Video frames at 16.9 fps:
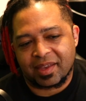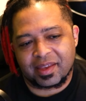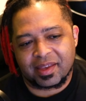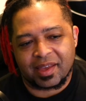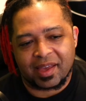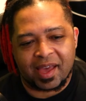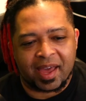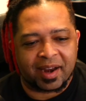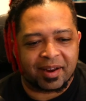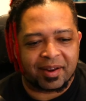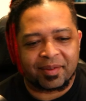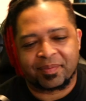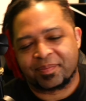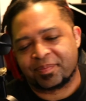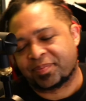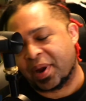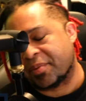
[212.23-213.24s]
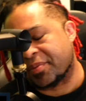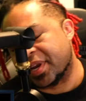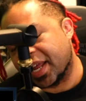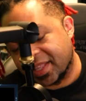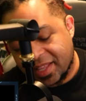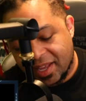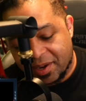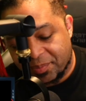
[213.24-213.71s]
I don't know. Probably
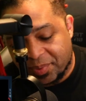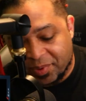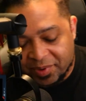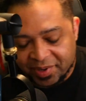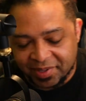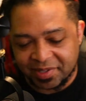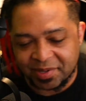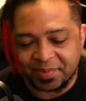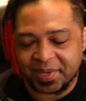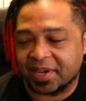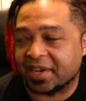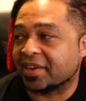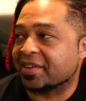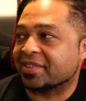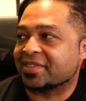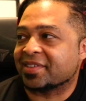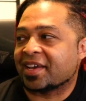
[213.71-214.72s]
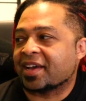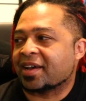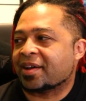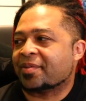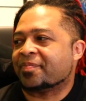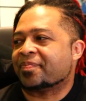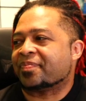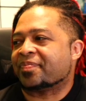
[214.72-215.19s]
not that important, to be honest.
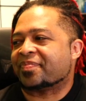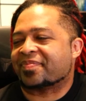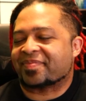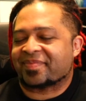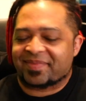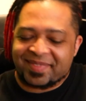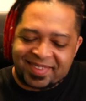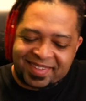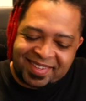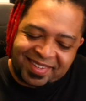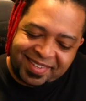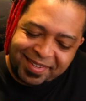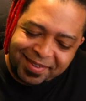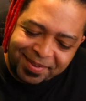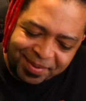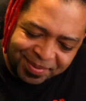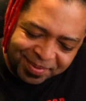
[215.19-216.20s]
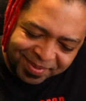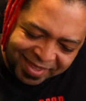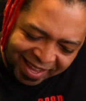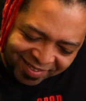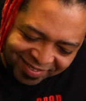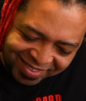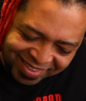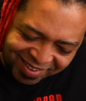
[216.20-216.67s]

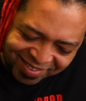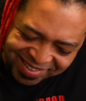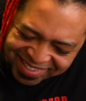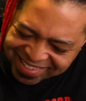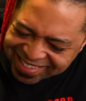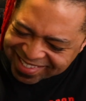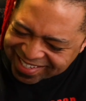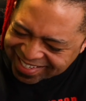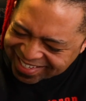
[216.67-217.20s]
That was.